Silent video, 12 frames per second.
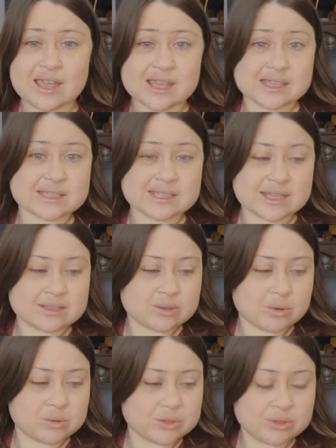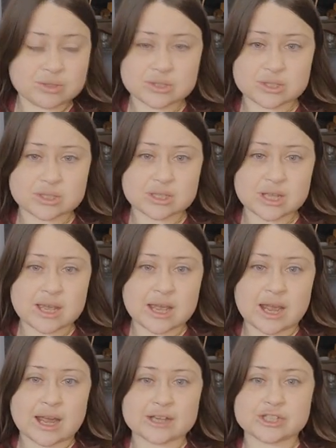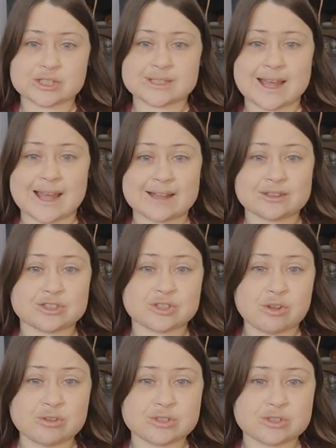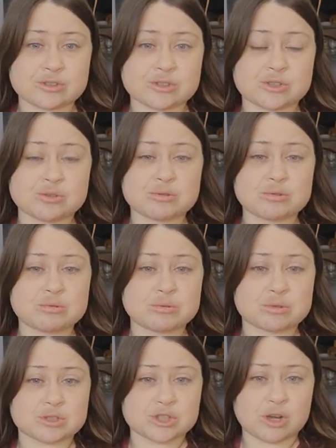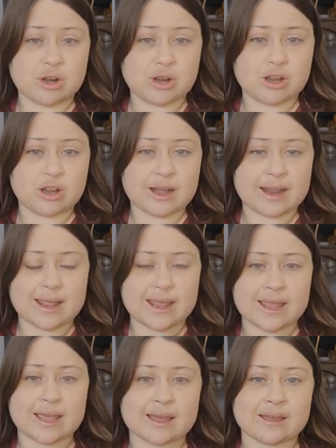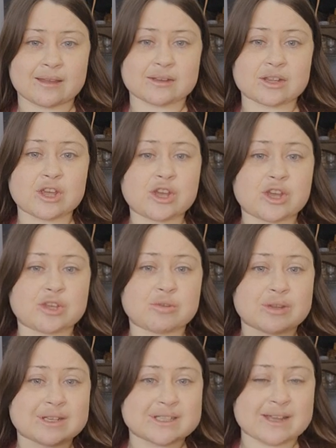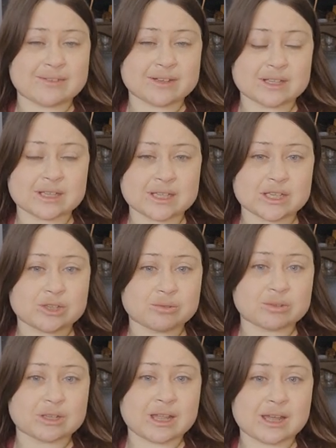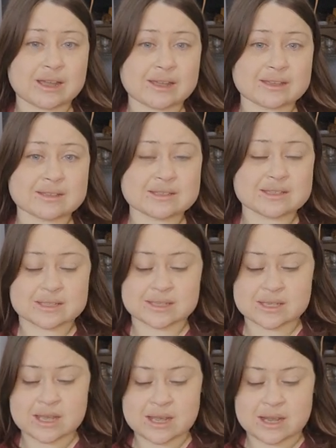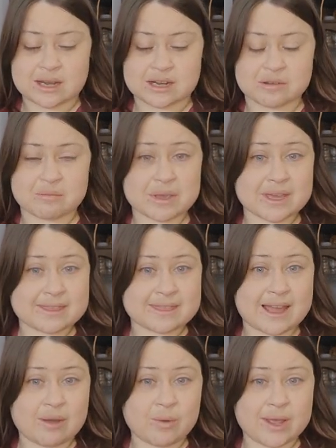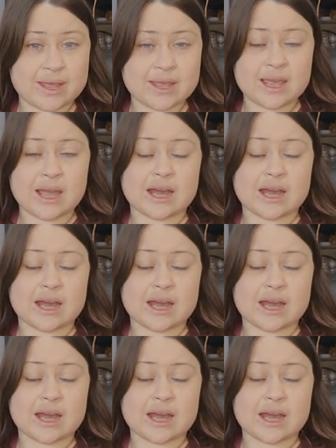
incense holders. Just add salt to the jar and you can definitely utilize it that way.